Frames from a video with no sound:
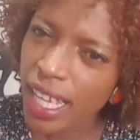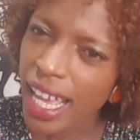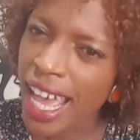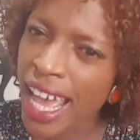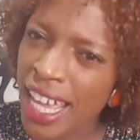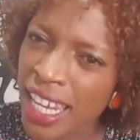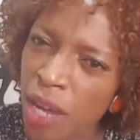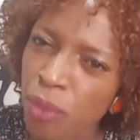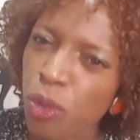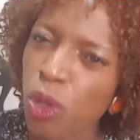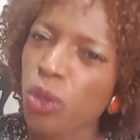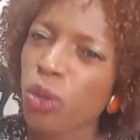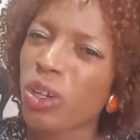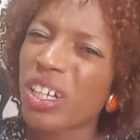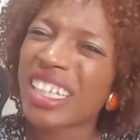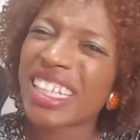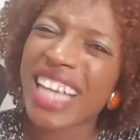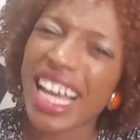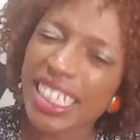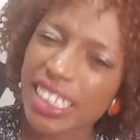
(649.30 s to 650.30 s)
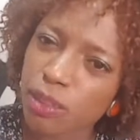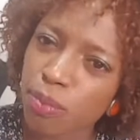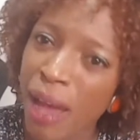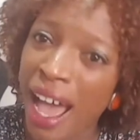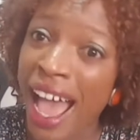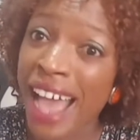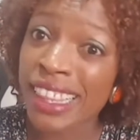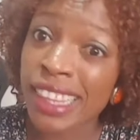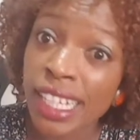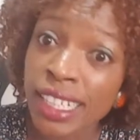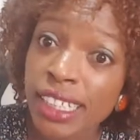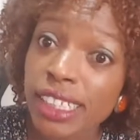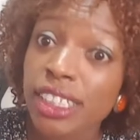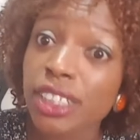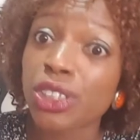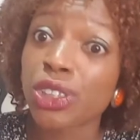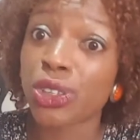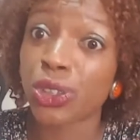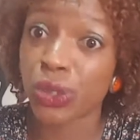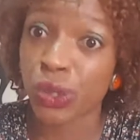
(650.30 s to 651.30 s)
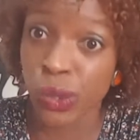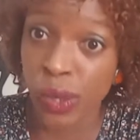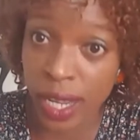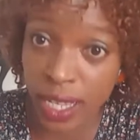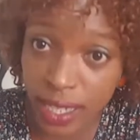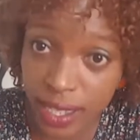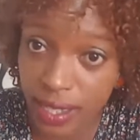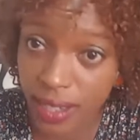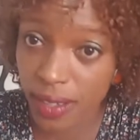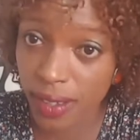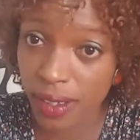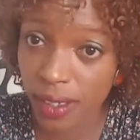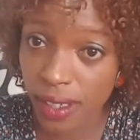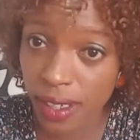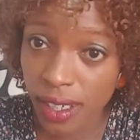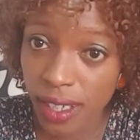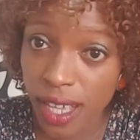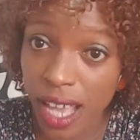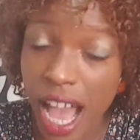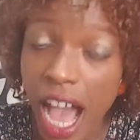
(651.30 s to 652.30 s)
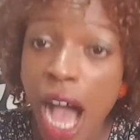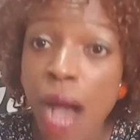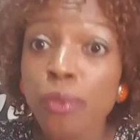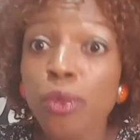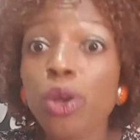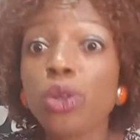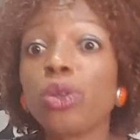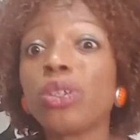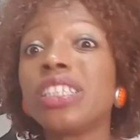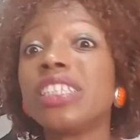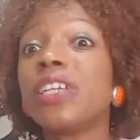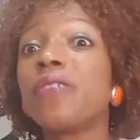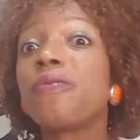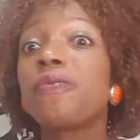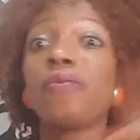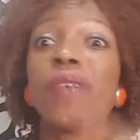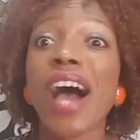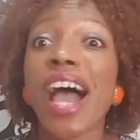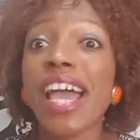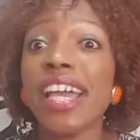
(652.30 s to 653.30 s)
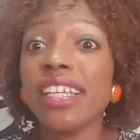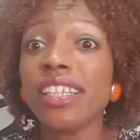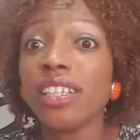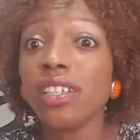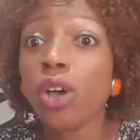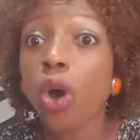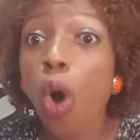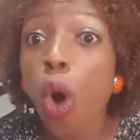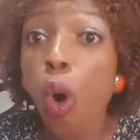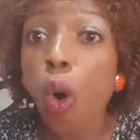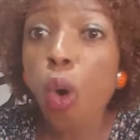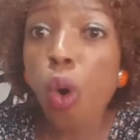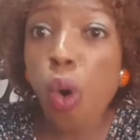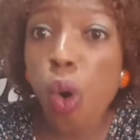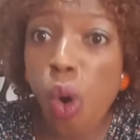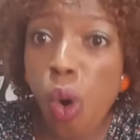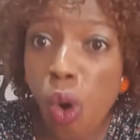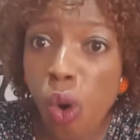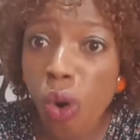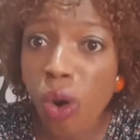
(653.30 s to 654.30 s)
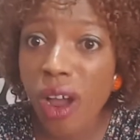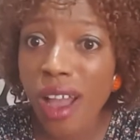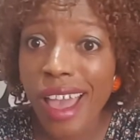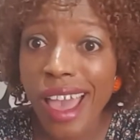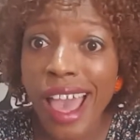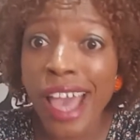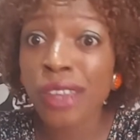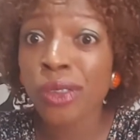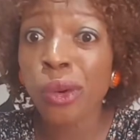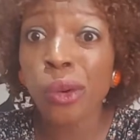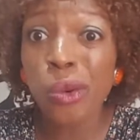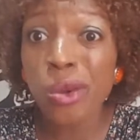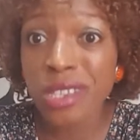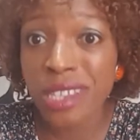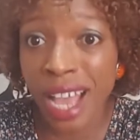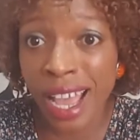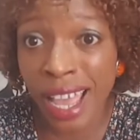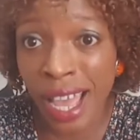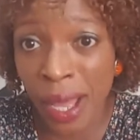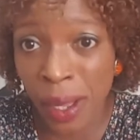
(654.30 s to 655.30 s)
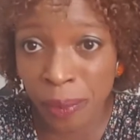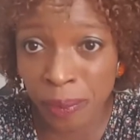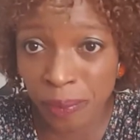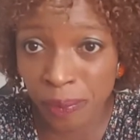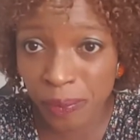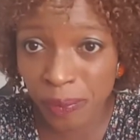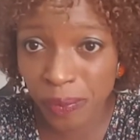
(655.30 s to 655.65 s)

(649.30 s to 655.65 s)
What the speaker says: And I'm going to get my identity straight. I'm going to define who and whose I am.